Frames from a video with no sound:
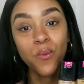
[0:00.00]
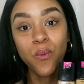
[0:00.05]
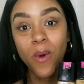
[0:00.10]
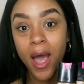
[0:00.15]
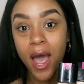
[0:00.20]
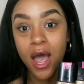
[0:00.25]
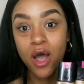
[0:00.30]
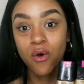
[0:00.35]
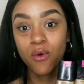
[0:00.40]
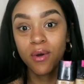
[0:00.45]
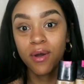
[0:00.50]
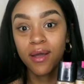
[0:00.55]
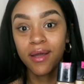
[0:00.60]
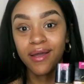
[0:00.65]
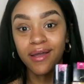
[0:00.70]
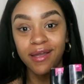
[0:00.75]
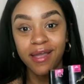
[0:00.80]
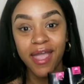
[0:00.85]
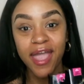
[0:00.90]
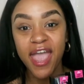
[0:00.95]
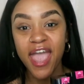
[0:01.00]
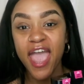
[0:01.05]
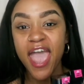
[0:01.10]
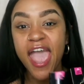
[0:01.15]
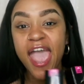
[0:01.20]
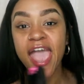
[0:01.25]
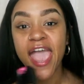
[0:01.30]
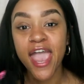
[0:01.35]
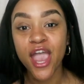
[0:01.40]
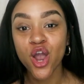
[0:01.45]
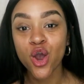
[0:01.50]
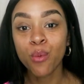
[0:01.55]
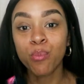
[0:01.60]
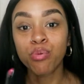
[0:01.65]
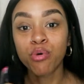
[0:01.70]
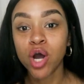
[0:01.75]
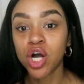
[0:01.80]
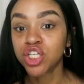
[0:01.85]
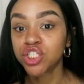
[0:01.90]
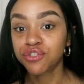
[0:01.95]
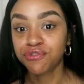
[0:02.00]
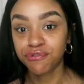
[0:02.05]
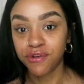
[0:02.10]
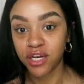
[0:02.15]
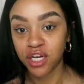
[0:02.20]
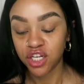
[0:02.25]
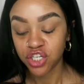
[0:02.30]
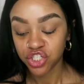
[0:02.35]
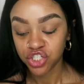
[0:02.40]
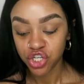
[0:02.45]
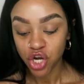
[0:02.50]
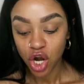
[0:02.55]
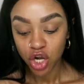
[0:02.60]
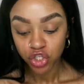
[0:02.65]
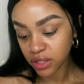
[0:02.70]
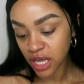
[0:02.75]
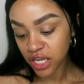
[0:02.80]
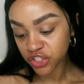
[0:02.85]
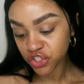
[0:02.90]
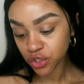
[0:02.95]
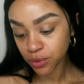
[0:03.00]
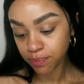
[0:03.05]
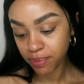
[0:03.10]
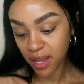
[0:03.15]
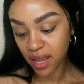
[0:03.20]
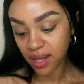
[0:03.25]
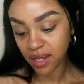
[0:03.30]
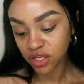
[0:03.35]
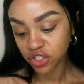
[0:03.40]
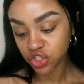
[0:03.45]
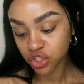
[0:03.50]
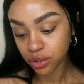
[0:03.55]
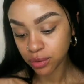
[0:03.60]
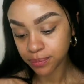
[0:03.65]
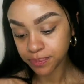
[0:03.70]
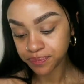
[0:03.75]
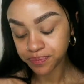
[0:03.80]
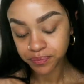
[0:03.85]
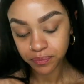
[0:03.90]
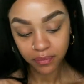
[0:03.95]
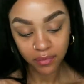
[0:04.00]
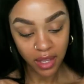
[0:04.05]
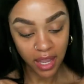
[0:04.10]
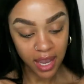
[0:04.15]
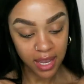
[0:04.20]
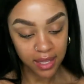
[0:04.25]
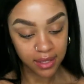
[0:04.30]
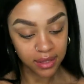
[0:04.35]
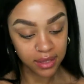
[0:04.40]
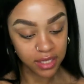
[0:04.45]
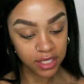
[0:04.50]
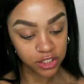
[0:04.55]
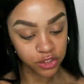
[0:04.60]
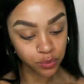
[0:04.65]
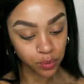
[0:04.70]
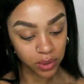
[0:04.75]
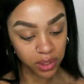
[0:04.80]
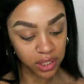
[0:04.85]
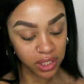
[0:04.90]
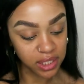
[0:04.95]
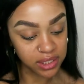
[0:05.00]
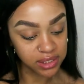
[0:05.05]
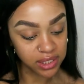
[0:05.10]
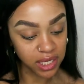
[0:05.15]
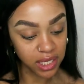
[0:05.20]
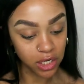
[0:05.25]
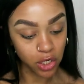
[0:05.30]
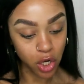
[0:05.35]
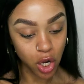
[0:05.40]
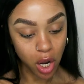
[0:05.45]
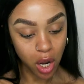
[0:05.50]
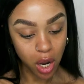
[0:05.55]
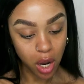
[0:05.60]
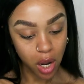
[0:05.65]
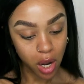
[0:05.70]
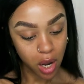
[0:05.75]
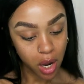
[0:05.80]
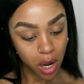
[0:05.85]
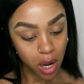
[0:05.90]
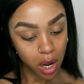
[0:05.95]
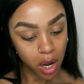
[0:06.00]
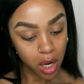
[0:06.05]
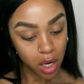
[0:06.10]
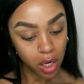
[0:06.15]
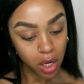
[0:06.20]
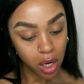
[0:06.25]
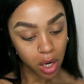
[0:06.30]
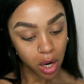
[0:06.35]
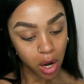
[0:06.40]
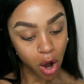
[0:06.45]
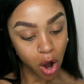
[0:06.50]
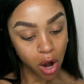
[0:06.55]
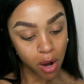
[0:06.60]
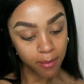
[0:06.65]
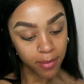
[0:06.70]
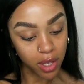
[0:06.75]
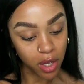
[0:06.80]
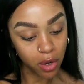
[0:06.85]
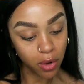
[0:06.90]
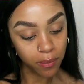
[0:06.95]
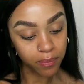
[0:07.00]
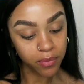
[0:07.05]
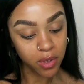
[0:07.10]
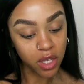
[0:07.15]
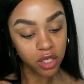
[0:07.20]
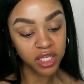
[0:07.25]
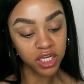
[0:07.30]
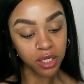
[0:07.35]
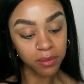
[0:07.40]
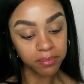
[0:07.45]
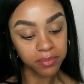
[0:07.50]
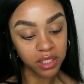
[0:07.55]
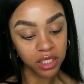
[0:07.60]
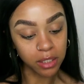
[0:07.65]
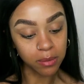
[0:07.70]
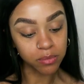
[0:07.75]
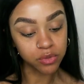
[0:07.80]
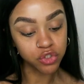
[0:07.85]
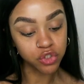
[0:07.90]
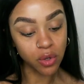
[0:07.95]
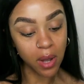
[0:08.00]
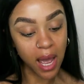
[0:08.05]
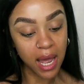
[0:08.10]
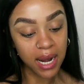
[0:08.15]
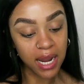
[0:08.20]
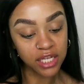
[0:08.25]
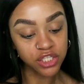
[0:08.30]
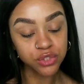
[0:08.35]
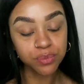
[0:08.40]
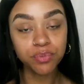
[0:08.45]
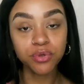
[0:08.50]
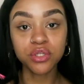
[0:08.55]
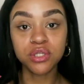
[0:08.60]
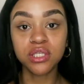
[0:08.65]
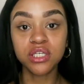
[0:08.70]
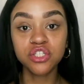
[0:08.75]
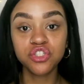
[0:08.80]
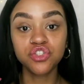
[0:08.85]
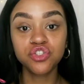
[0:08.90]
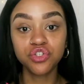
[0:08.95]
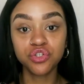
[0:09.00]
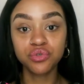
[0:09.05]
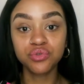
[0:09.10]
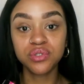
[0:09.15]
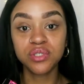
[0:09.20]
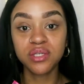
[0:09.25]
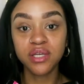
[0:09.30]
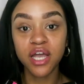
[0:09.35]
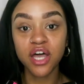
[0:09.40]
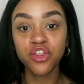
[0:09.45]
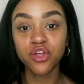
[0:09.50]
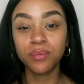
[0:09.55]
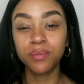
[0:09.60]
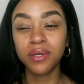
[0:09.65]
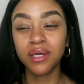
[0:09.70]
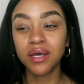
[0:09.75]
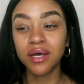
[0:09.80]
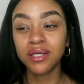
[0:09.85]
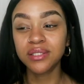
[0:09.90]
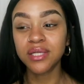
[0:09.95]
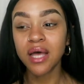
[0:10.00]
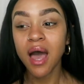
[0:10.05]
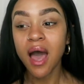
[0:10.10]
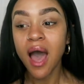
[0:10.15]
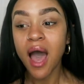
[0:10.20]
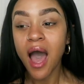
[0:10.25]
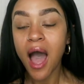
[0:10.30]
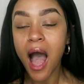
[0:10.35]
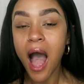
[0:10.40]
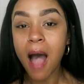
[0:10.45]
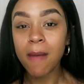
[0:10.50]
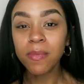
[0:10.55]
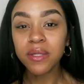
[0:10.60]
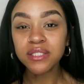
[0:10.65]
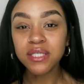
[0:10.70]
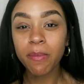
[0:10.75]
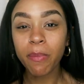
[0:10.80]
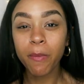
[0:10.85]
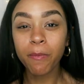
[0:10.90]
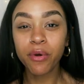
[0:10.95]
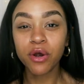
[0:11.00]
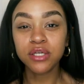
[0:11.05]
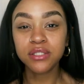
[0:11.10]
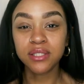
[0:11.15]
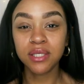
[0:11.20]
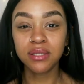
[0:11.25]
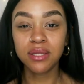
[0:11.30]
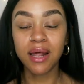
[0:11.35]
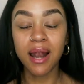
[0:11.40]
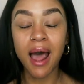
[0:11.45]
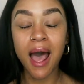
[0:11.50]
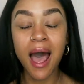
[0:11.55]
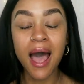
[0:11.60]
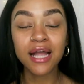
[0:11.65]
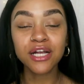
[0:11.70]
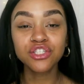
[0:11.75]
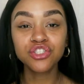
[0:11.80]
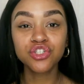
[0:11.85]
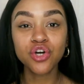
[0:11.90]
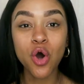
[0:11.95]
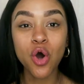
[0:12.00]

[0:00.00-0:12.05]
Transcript: wow. Airbrush finish. Desert Beige, and this one is in Caramel, medium deep. So I like to put these two together because I'm the type of person that I